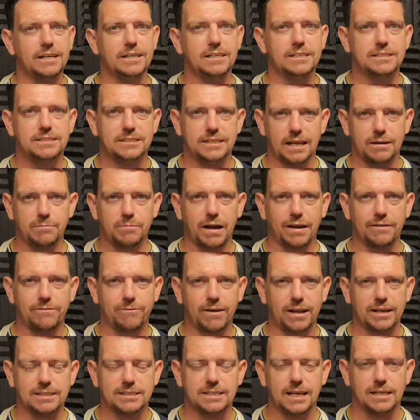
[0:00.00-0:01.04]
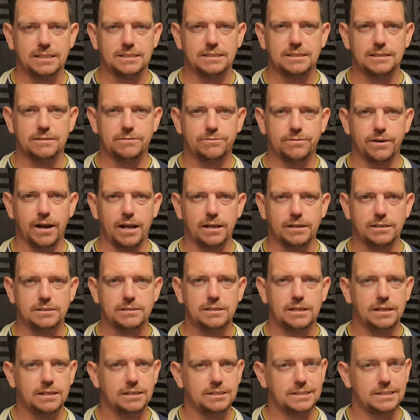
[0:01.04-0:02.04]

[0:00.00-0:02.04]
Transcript: yourselves, my fantastic friends.